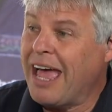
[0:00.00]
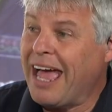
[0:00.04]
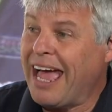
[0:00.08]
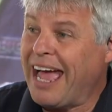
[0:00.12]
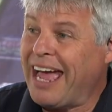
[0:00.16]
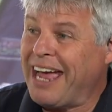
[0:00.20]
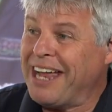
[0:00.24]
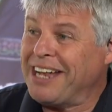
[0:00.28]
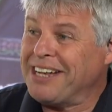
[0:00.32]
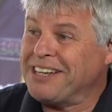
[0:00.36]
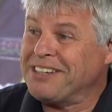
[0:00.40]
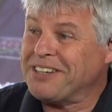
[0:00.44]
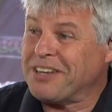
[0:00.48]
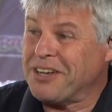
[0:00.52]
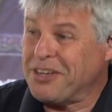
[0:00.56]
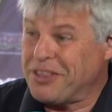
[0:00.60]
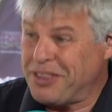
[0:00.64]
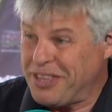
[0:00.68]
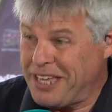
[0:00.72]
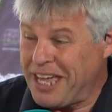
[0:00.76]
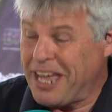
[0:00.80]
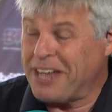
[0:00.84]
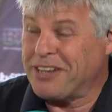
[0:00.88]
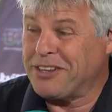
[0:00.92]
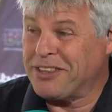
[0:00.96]
And at
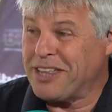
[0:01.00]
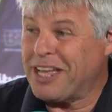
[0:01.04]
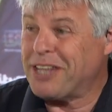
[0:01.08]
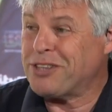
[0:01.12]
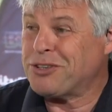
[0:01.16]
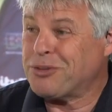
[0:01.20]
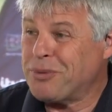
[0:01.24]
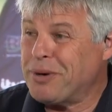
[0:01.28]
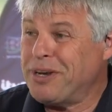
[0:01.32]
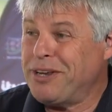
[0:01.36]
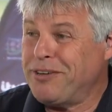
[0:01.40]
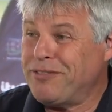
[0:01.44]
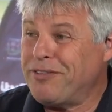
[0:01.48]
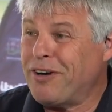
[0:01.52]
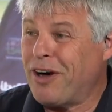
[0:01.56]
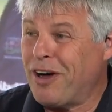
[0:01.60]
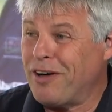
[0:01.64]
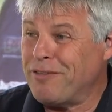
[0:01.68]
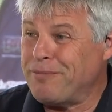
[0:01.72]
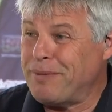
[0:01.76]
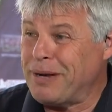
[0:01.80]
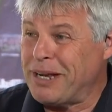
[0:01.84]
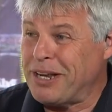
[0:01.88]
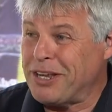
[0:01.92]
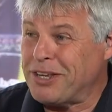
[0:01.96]
the end of that
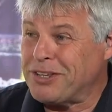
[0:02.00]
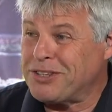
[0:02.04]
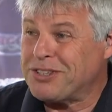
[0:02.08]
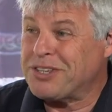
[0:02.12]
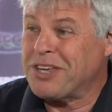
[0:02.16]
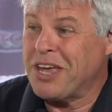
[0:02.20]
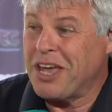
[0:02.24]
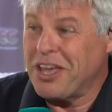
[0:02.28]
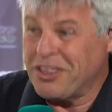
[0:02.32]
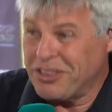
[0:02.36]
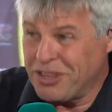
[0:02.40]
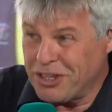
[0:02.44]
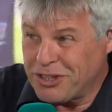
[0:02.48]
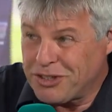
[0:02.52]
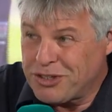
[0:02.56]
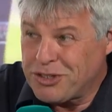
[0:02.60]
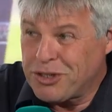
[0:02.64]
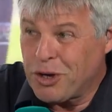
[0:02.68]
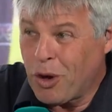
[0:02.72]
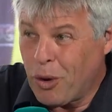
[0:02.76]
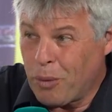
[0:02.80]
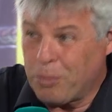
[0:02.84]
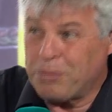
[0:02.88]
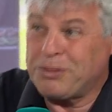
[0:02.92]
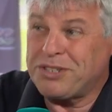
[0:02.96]
25 minutes, the
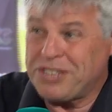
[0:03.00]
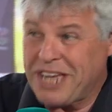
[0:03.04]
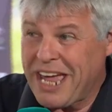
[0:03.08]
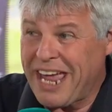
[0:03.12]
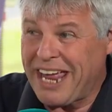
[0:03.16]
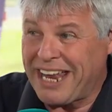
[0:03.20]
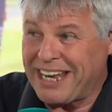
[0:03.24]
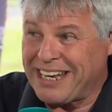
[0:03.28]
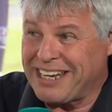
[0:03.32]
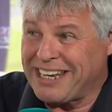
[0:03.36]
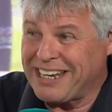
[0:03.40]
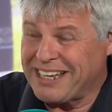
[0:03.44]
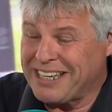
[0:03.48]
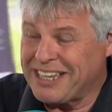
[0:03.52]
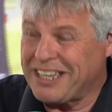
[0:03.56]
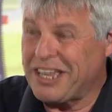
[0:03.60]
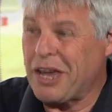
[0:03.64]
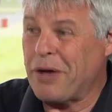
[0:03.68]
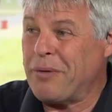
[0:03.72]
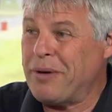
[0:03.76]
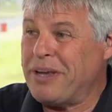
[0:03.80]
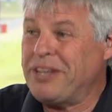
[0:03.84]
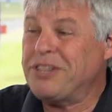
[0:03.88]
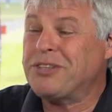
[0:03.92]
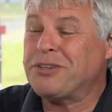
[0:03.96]
top 10
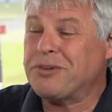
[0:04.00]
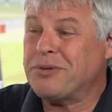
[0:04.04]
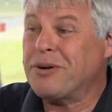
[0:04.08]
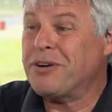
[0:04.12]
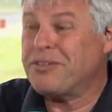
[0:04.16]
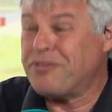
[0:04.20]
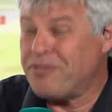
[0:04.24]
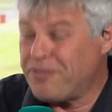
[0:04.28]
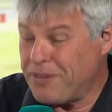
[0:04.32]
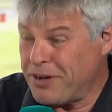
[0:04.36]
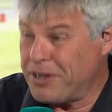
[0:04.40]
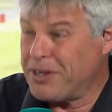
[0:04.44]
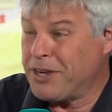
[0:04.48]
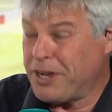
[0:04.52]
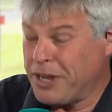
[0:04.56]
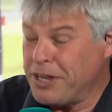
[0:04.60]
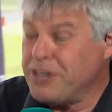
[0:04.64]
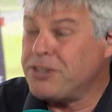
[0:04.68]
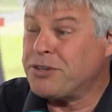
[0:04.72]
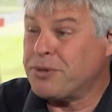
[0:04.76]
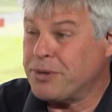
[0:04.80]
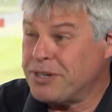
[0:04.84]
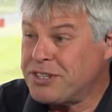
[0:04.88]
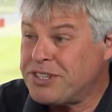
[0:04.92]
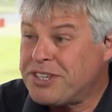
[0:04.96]
go into a
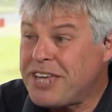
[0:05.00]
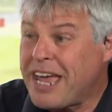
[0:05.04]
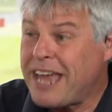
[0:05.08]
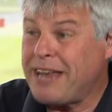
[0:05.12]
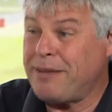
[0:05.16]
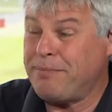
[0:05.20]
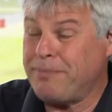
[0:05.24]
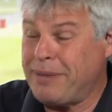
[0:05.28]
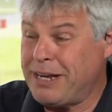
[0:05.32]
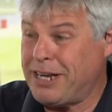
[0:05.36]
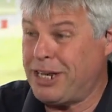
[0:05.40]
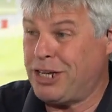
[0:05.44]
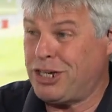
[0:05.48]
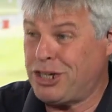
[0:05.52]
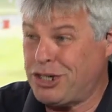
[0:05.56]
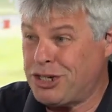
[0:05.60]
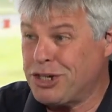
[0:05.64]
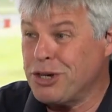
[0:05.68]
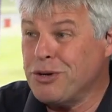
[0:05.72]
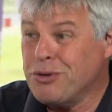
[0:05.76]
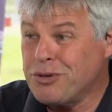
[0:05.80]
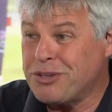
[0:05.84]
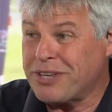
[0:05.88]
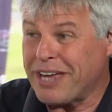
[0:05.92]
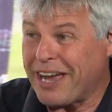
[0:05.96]
10-minute
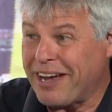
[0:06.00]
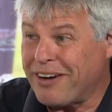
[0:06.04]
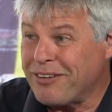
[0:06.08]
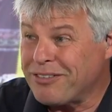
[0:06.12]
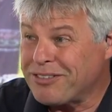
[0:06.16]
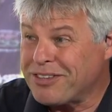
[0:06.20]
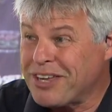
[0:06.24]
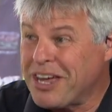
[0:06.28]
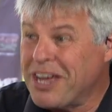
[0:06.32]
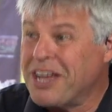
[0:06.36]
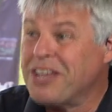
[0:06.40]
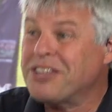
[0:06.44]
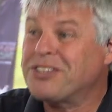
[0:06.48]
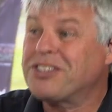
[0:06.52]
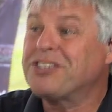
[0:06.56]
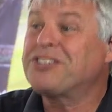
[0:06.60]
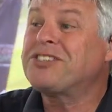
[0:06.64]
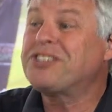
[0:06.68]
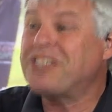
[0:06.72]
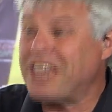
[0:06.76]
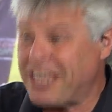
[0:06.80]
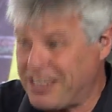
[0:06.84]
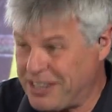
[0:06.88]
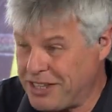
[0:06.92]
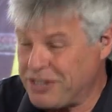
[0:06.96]
shootout to
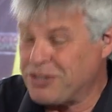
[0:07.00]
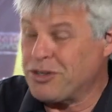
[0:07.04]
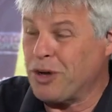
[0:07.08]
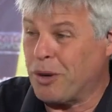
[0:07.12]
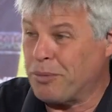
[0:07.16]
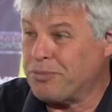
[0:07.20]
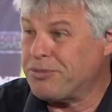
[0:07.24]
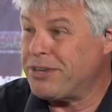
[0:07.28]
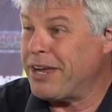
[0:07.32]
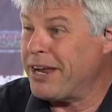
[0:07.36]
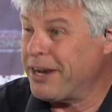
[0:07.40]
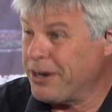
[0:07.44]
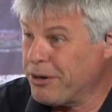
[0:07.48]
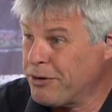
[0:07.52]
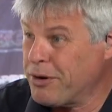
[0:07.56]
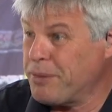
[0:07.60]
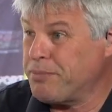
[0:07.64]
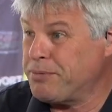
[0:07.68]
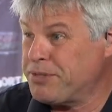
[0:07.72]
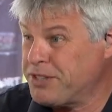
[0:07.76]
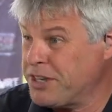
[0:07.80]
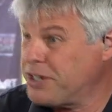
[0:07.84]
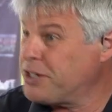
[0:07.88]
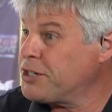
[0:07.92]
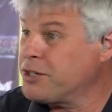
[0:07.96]
set the top 10 grid
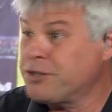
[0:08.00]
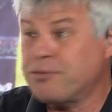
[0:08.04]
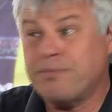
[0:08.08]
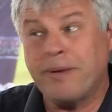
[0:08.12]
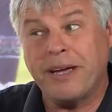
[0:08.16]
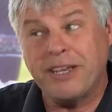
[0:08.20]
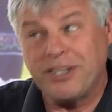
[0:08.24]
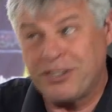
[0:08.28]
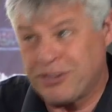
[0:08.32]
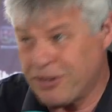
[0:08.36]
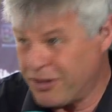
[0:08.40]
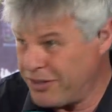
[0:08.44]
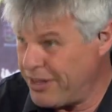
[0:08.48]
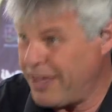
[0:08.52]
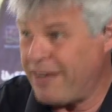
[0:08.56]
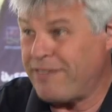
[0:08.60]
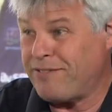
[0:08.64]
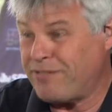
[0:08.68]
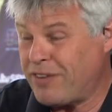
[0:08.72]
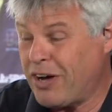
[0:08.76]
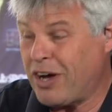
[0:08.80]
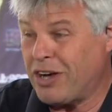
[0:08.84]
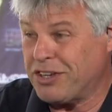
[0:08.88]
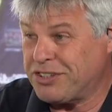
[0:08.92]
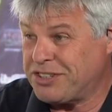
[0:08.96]
positions based on their
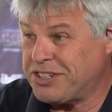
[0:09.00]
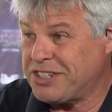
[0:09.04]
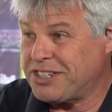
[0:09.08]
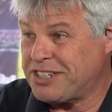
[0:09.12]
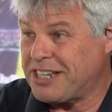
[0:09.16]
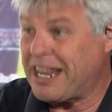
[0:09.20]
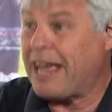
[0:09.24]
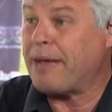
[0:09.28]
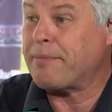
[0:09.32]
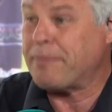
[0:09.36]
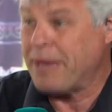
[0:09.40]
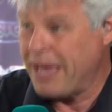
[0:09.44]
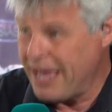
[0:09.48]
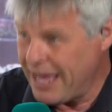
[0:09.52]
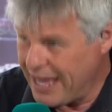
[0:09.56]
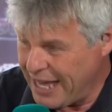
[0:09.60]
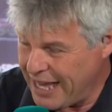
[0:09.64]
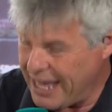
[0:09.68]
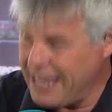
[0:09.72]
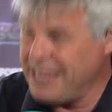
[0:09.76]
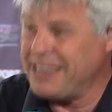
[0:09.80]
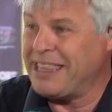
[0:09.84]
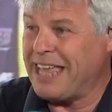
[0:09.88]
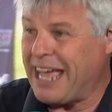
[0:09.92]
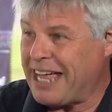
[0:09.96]
fastest lap
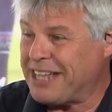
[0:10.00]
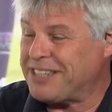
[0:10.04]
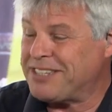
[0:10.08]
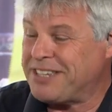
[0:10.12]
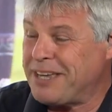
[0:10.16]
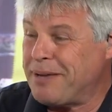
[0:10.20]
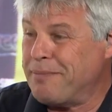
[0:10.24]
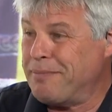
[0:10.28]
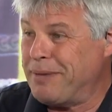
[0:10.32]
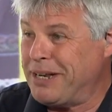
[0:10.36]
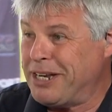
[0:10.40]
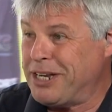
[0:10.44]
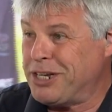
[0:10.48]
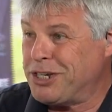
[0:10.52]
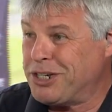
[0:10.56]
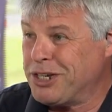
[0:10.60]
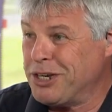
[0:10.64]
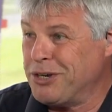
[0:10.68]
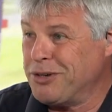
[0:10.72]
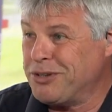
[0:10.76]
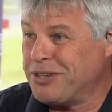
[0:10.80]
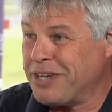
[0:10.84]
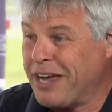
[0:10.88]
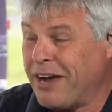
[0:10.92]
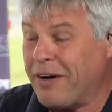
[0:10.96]
in that 10-minute
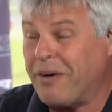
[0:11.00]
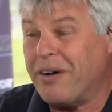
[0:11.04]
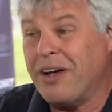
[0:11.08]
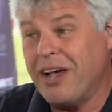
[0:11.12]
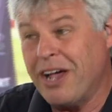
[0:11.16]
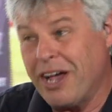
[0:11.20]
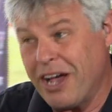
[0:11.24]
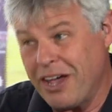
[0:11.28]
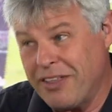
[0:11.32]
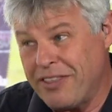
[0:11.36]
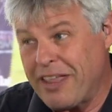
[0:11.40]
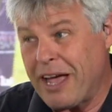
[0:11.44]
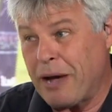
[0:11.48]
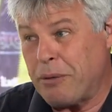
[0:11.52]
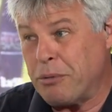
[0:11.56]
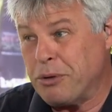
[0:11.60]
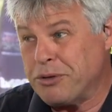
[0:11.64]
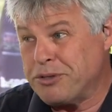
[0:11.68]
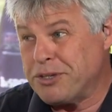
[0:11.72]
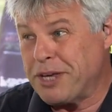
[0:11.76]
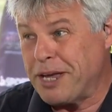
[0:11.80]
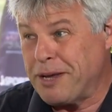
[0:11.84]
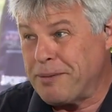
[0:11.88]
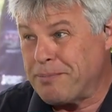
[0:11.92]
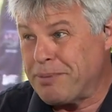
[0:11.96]
shootout. And that will
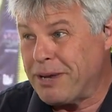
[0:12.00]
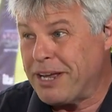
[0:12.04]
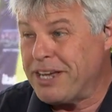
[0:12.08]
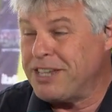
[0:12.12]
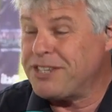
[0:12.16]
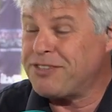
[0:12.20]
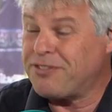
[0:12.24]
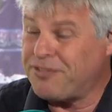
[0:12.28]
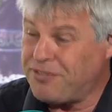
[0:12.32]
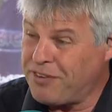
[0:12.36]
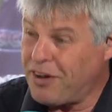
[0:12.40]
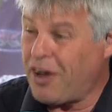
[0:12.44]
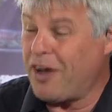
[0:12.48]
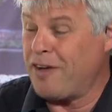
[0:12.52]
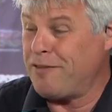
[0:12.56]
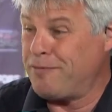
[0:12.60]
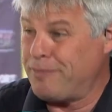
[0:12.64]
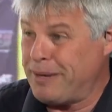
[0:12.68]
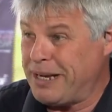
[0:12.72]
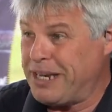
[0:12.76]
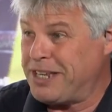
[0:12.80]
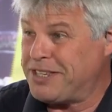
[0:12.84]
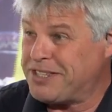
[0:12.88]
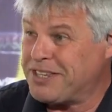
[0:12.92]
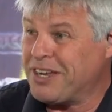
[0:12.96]
take place 5
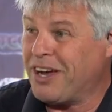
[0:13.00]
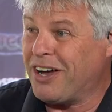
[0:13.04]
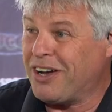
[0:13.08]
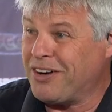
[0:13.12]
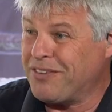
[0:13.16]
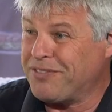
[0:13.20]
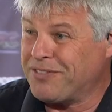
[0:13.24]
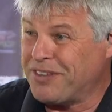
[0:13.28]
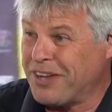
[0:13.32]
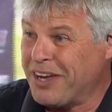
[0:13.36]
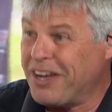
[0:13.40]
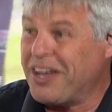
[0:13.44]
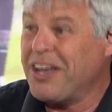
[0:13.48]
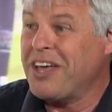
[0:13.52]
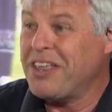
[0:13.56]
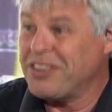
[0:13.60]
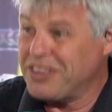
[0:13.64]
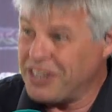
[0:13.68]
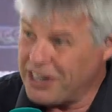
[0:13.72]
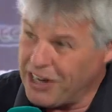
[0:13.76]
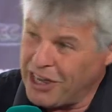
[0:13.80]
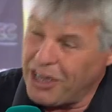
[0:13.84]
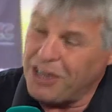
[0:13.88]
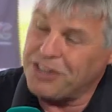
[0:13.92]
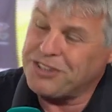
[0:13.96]
minutes after
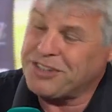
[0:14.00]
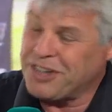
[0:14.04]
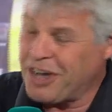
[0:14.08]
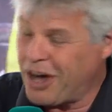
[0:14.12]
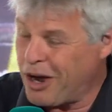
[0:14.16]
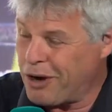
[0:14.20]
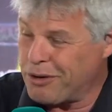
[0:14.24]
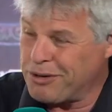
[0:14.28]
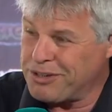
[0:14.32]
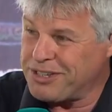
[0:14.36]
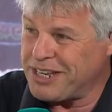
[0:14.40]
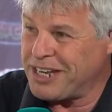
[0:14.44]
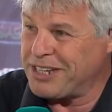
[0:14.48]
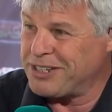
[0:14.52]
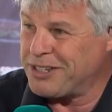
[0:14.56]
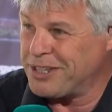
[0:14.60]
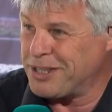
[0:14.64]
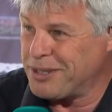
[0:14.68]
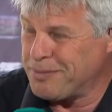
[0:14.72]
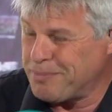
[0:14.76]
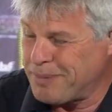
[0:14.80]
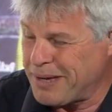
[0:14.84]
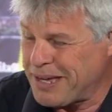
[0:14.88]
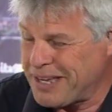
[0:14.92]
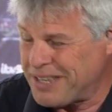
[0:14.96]
the last car has
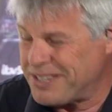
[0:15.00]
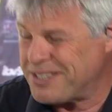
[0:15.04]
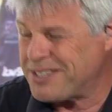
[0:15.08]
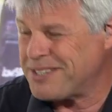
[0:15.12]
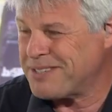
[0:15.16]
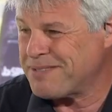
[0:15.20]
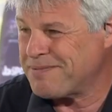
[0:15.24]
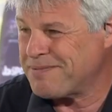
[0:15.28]
entered the pits.